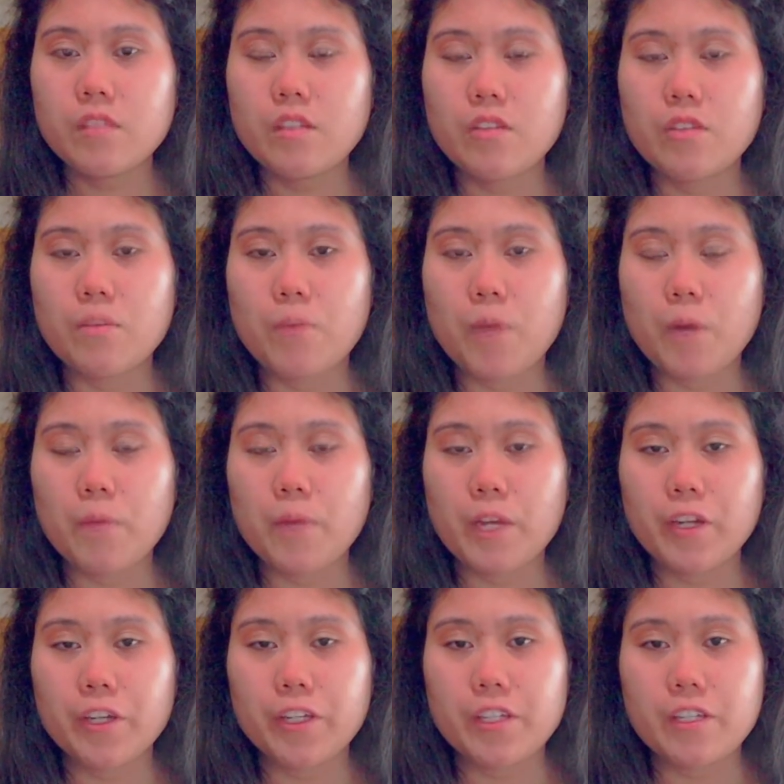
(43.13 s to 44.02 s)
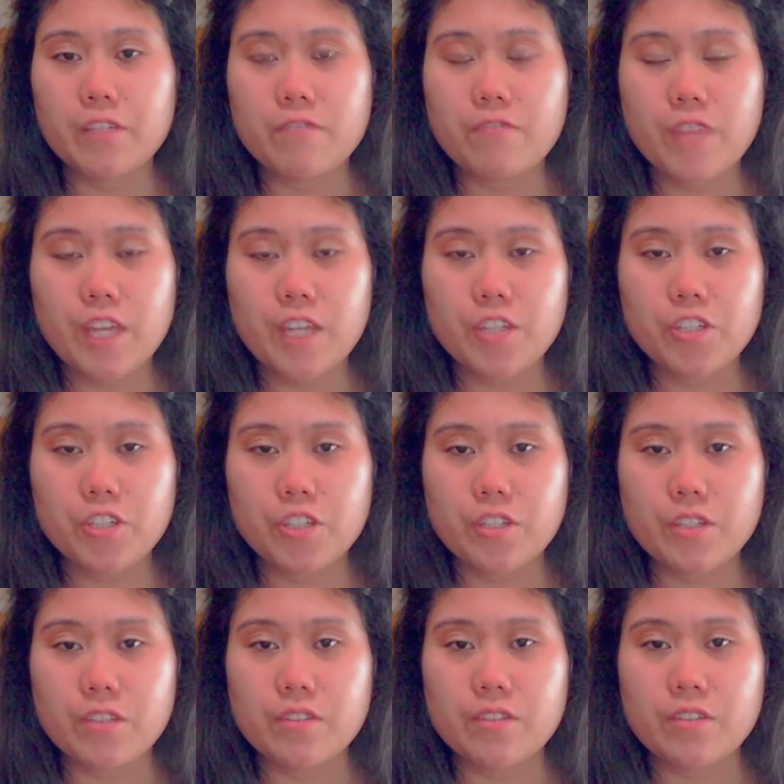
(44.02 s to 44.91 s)
the barbarian
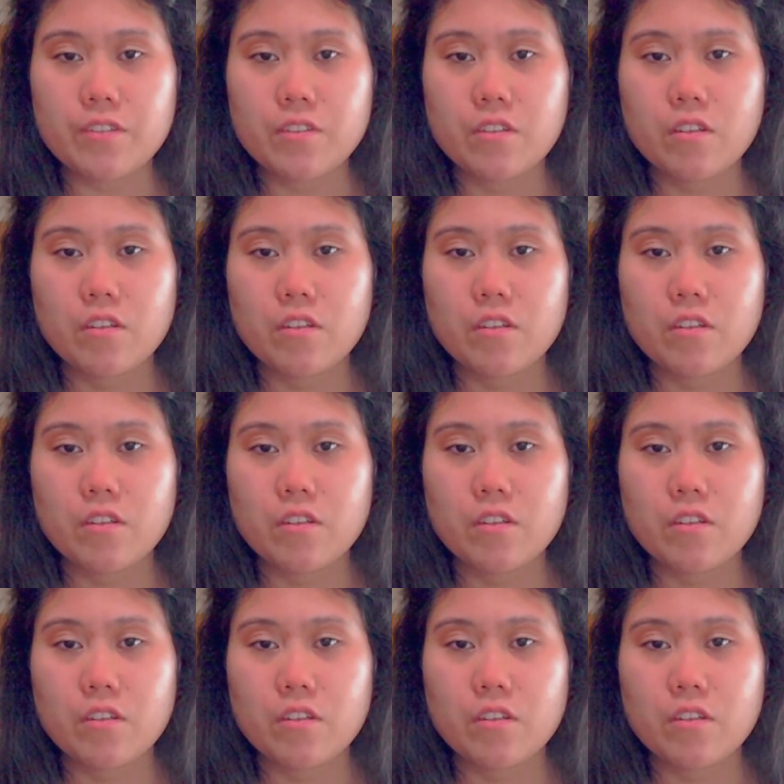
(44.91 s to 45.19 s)
invasions